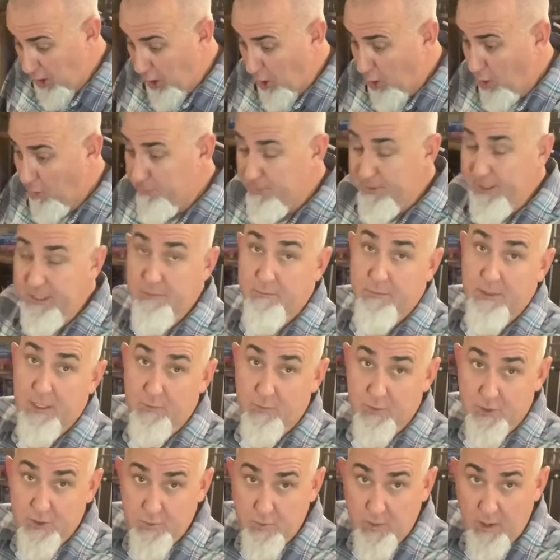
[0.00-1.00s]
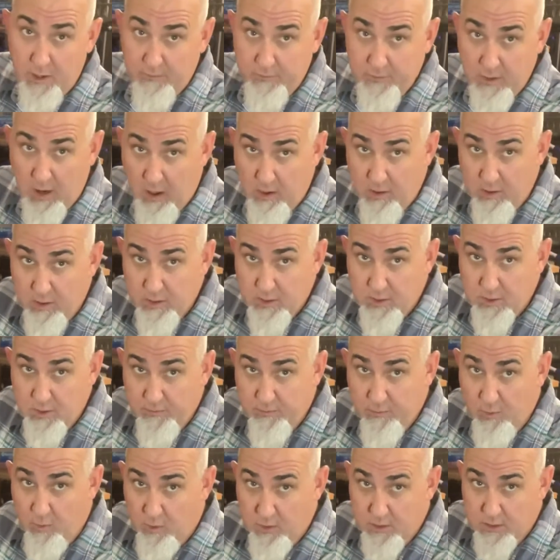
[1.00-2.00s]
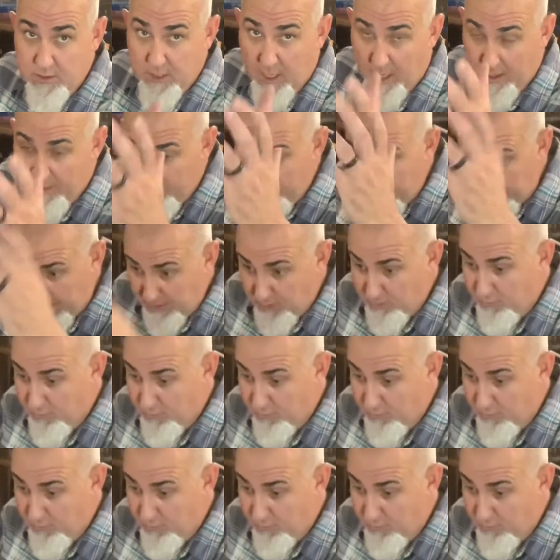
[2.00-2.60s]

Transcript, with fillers: Opening bid was $12, of course I bid